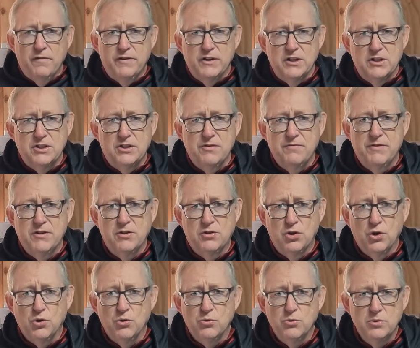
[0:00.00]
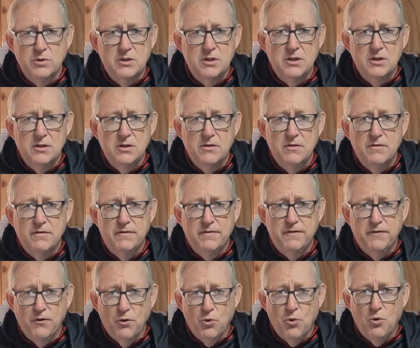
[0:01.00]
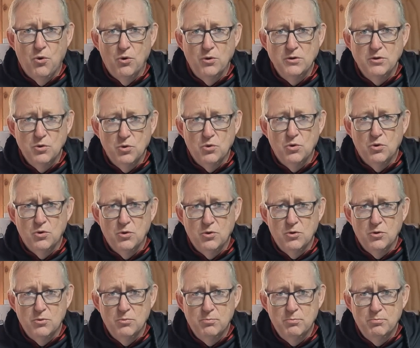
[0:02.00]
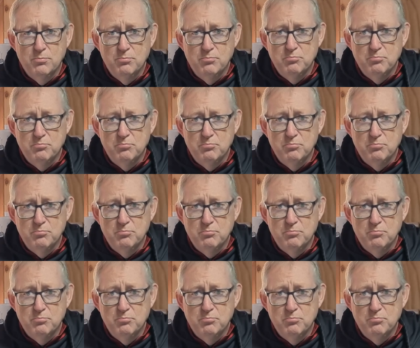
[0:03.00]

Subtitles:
First of the tools for your